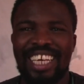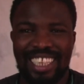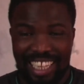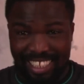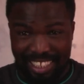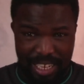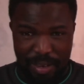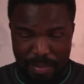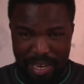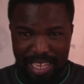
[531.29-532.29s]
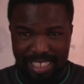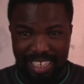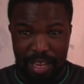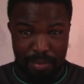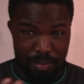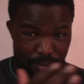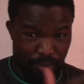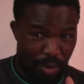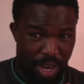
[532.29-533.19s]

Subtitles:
that's 30 minutes, like before